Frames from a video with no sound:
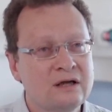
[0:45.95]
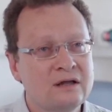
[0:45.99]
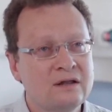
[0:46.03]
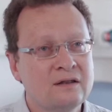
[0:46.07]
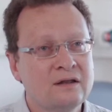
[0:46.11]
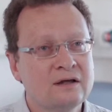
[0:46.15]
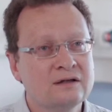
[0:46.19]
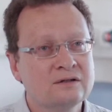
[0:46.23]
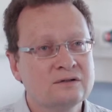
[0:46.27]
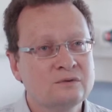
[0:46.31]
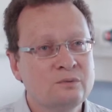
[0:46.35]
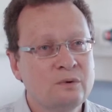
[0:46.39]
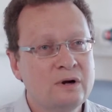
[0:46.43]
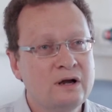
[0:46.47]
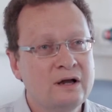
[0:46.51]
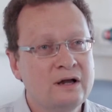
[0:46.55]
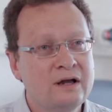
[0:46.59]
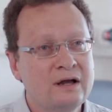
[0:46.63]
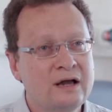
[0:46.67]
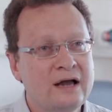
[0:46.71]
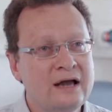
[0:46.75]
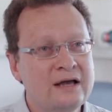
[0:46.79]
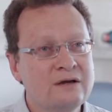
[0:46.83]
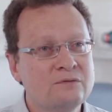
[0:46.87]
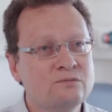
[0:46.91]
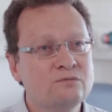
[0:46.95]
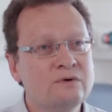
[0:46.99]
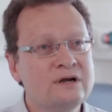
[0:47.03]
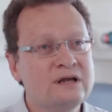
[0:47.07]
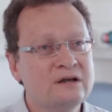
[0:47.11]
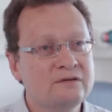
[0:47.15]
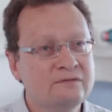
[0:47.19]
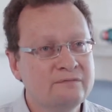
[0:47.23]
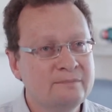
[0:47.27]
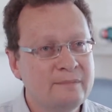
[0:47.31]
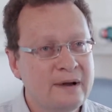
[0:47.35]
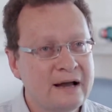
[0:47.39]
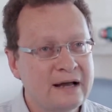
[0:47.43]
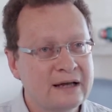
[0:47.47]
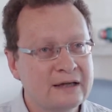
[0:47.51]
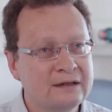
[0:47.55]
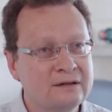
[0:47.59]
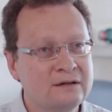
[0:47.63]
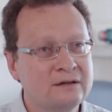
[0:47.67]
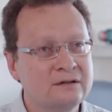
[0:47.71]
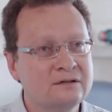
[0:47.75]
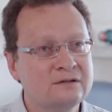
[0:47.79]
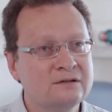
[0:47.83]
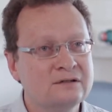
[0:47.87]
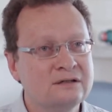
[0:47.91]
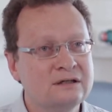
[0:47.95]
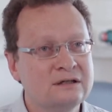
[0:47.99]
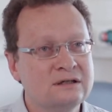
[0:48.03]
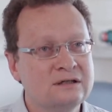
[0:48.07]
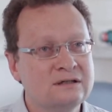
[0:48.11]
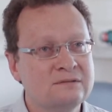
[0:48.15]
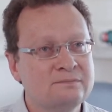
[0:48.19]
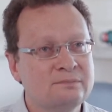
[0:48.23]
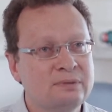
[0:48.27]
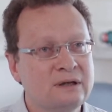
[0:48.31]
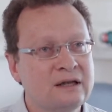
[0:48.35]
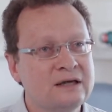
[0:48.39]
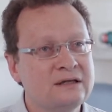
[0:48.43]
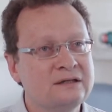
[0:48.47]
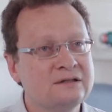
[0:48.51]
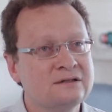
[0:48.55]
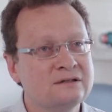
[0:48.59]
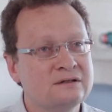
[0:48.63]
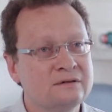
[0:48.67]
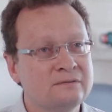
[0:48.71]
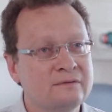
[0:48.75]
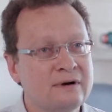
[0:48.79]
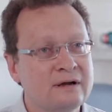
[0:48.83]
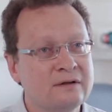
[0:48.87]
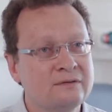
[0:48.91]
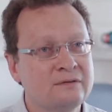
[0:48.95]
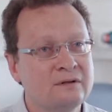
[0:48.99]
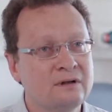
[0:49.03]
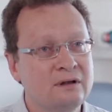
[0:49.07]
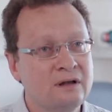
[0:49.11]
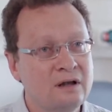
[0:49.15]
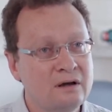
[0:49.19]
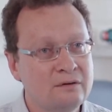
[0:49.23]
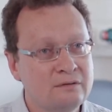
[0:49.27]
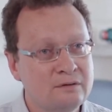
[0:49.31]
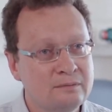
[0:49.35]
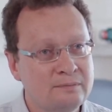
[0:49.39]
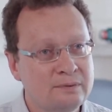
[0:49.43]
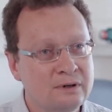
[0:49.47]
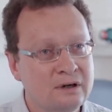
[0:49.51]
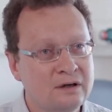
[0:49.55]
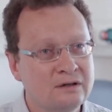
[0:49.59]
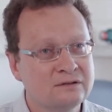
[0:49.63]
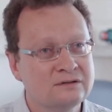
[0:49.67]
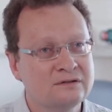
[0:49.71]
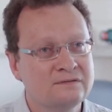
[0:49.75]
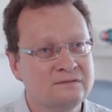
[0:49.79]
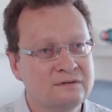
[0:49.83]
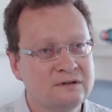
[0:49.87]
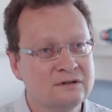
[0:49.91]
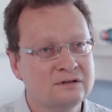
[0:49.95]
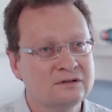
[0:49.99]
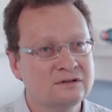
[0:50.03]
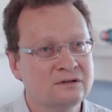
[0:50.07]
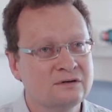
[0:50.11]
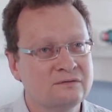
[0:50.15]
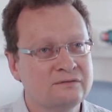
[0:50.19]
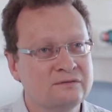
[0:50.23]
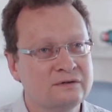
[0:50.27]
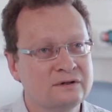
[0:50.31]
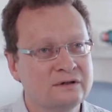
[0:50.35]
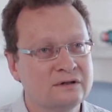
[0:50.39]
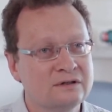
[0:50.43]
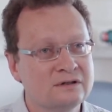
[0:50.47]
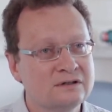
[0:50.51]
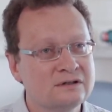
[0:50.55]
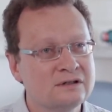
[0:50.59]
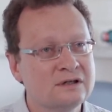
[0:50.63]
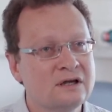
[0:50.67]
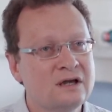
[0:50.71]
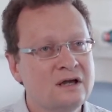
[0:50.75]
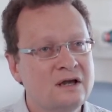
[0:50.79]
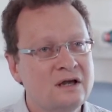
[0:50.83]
That's where a ring of magnets is placed around the lower part of the esophagus